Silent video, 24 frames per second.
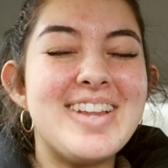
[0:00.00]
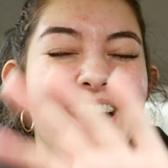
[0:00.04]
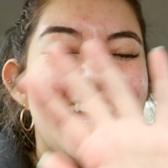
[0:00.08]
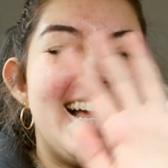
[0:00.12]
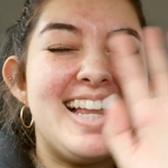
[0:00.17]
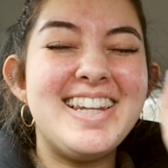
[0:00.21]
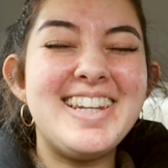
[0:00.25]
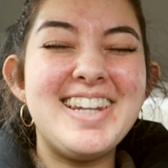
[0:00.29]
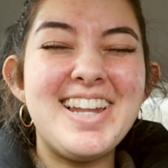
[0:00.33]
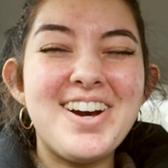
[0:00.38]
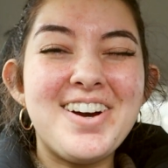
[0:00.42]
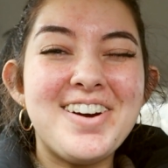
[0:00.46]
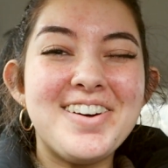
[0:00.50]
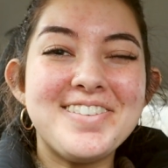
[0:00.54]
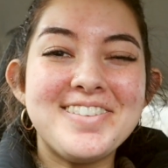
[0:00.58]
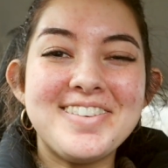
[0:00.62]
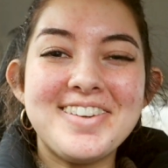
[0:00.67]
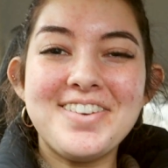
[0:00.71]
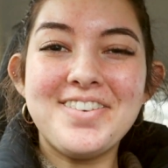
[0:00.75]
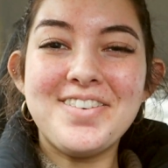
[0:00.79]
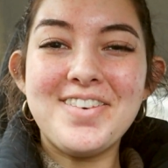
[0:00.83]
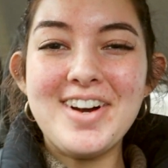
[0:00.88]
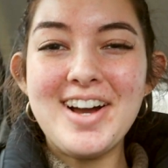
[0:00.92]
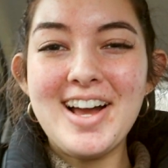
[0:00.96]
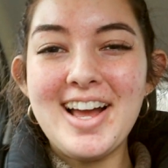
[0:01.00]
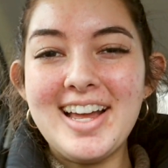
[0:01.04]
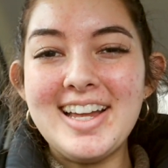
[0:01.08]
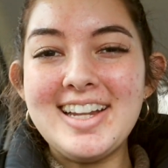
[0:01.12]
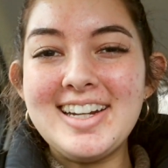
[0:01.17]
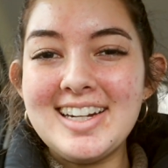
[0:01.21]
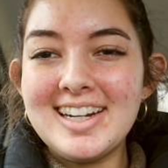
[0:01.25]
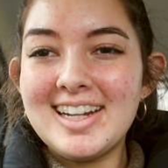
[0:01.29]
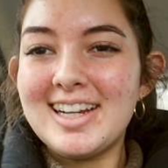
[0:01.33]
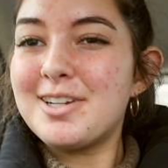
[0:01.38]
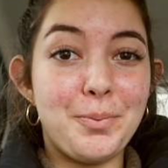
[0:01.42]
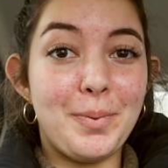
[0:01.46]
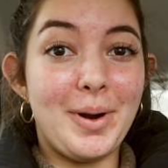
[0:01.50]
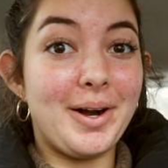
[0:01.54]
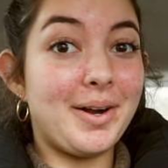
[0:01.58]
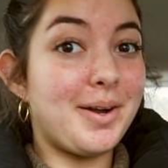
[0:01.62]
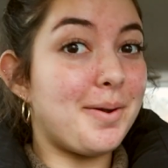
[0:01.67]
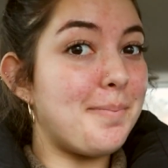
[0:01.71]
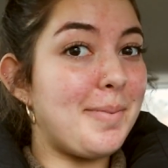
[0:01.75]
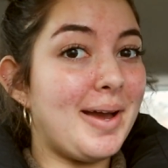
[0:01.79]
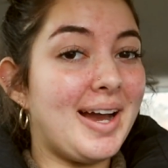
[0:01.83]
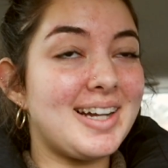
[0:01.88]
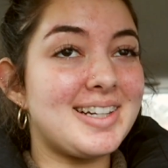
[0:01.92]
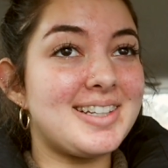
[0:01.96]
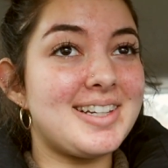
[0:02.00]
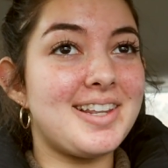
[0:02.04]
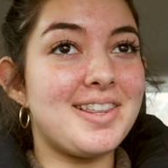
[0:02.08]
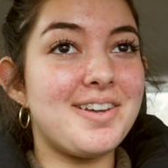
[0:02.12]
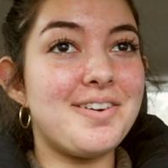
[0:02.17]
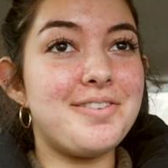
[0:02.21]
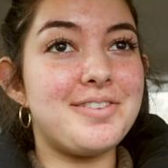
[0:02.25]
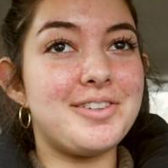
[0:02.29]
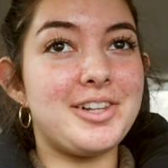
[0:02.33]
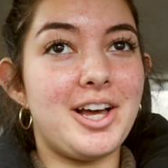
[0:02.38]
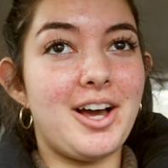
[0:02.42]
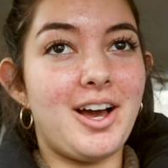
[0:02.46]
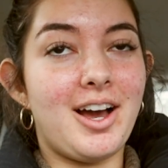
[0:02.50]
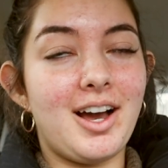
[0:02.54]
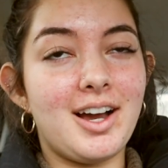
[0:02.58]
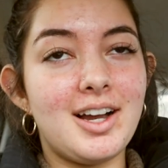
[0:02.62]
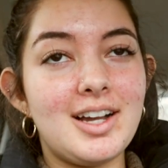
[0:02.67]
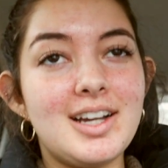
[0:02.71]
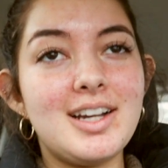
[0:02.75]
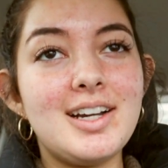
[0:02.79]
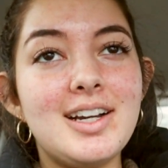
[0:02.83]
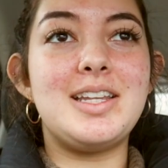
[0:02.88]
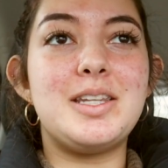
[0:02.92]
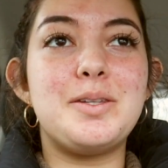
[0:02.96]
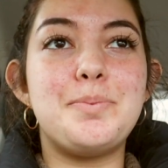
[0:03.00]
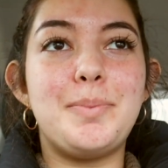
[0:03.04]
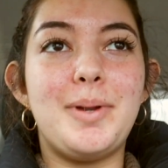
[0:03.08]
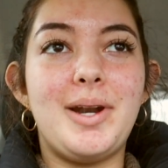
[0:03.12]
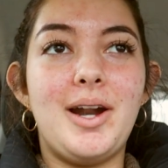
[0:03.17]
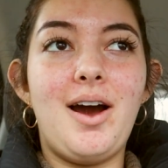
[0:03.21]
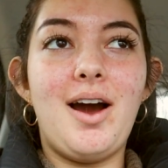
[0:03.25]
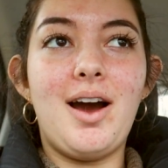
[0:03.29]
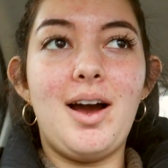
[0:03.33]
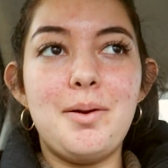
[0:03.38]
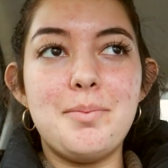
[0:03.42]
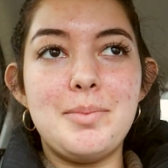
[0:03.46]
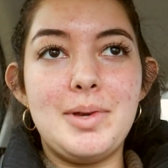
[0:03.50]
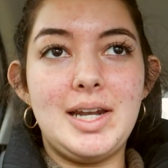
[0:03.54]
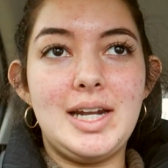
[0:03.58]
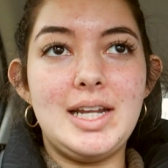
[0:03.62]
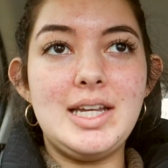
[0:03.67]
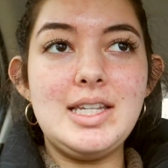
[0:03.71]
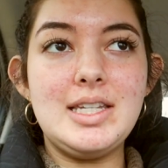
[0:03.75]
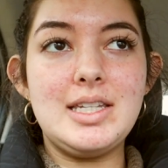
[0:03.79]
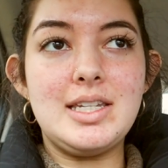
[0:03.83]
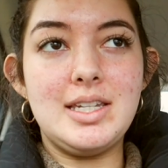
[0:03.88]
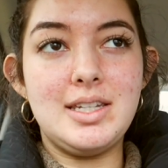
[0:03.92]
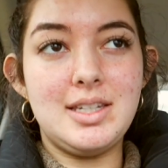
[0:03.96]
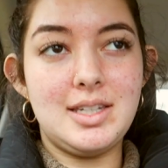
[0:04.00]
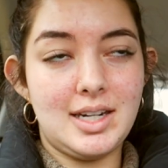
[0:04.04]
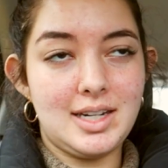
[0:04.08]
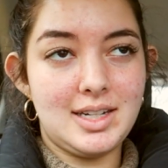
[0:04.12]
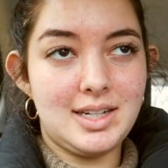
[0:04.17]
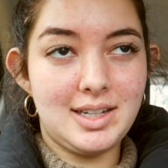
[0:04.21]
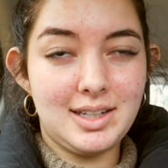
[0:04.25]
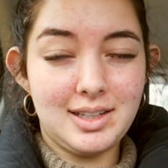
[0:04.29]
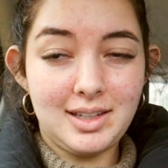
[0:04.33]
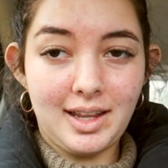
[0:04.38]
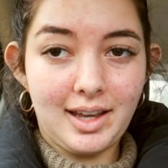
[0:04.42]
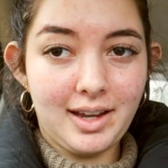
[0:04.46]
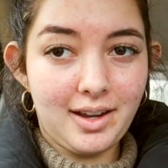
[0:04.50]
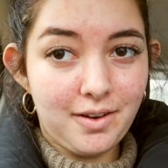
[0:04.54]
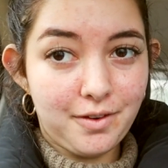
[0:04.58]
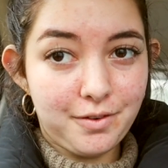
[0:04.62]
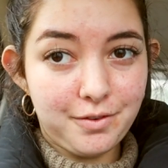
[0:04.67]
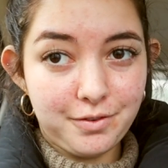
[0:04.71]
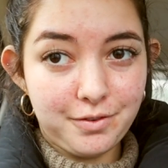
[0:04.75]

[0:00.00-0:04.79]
Hello everyone, welcome back to the vlog. It's been a hot minute since I did like a